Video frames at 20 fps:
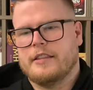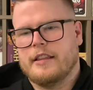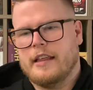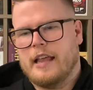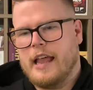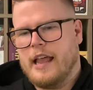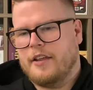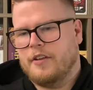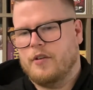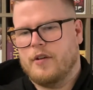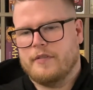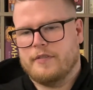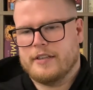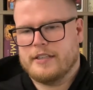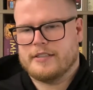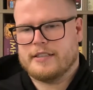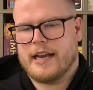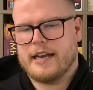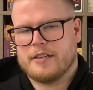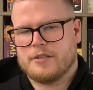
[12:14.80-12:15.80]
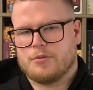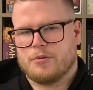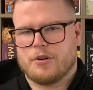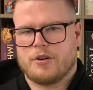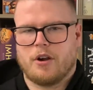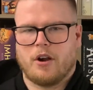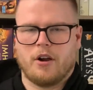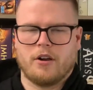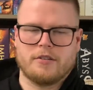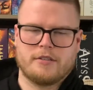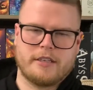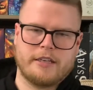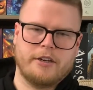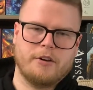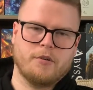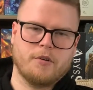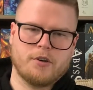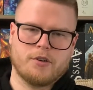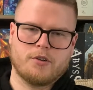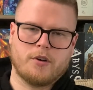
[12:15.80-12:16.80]
have these dinosaur cards that
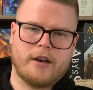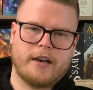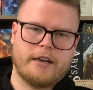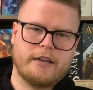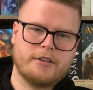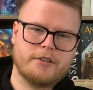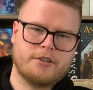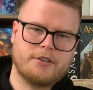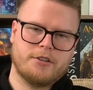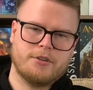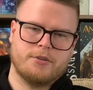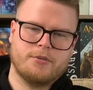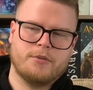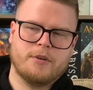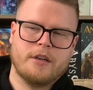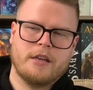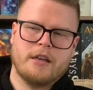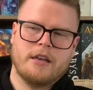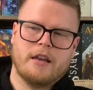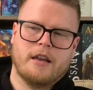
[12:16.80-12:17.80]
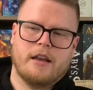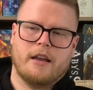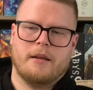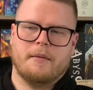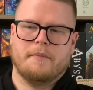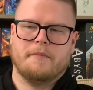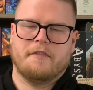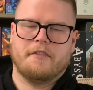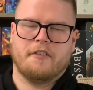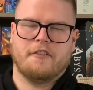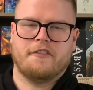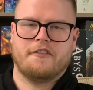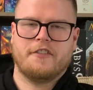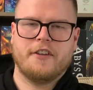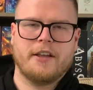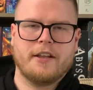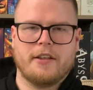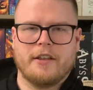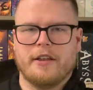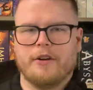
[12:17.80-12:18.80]
you are trying to
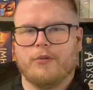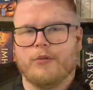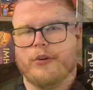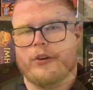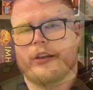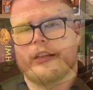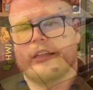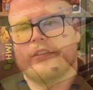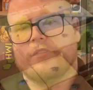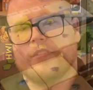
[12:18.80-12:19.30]
fulfill in order to get